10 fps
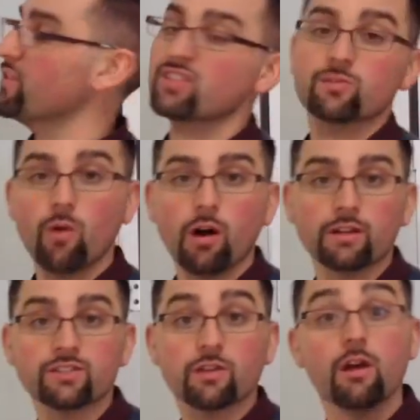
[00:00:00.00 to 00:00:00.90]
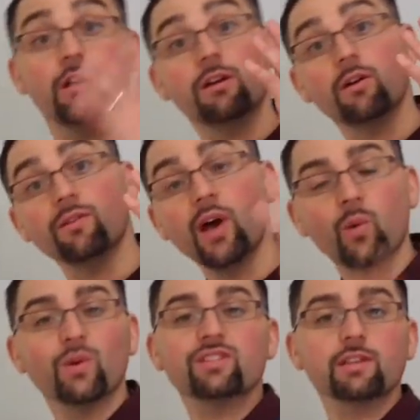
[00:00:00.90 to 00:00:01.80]
the smallest.
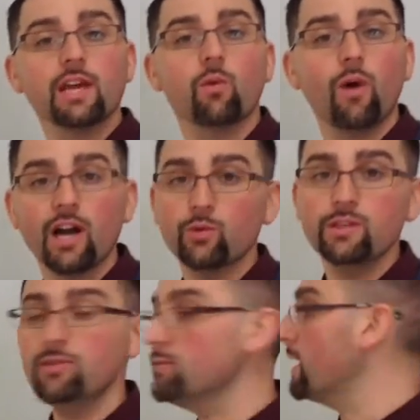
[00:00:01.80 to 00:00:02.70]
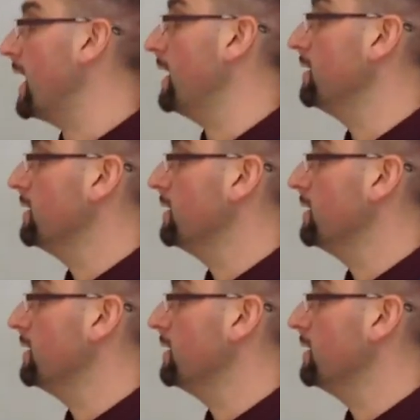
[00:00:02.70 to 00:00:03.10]
Now, once again, why do we do that?